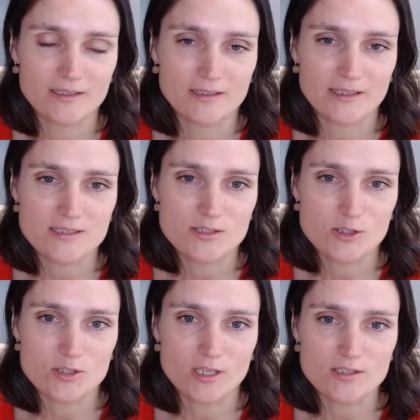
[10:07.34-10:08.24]
It's
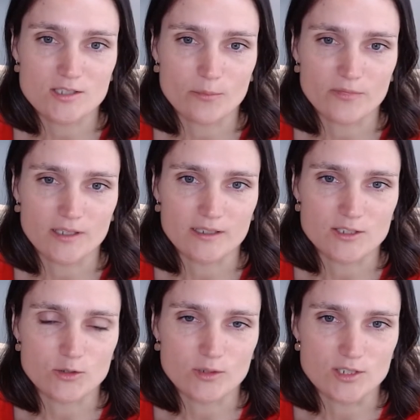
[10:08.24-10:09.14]
just not something
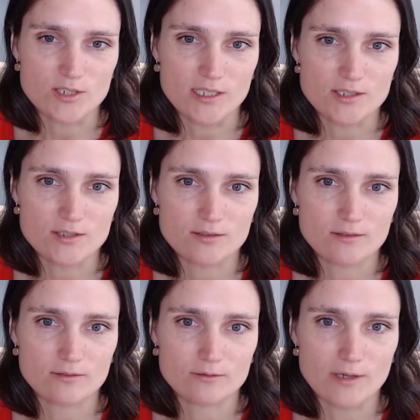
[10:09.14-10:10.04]
that you can change
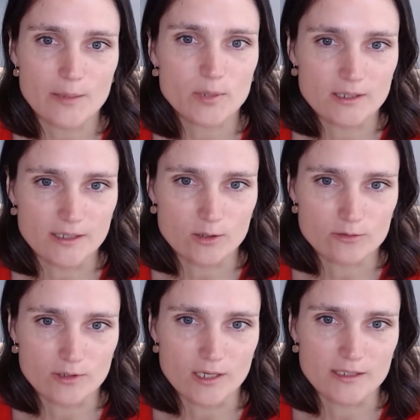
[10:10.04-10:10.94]
rapidly
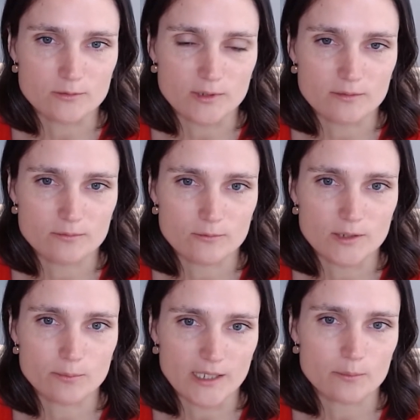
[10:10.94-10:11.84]
overnight
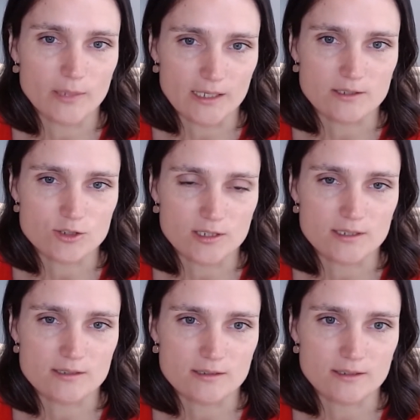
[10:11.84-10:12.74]
with big balance
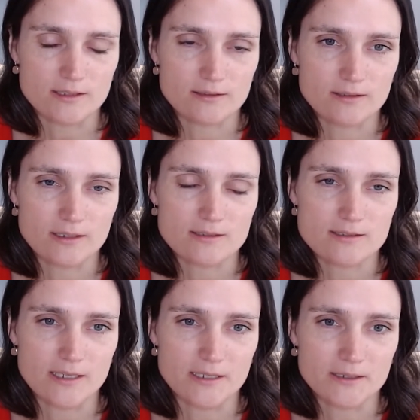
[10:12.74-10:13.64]
sheets at
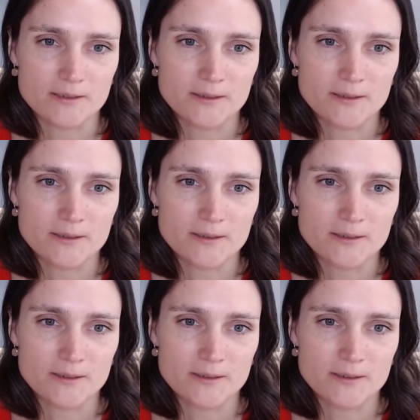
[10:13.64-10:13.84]
stake.